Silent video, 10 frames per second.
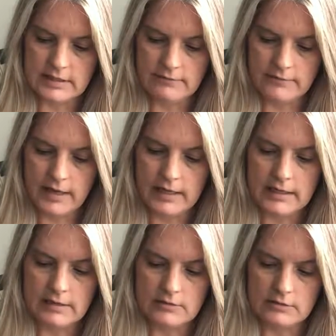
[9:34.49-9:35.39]
if
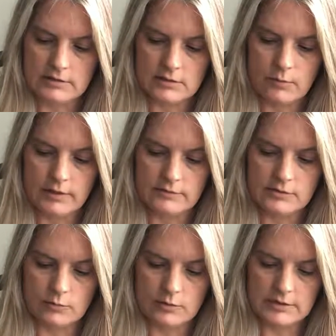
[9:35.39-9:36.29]
any, to this Queen of
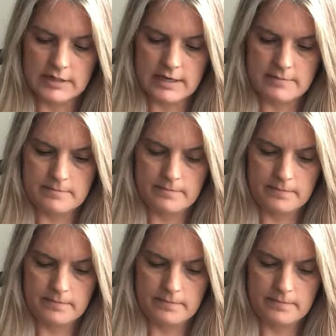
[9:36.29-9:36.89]
Swords yet.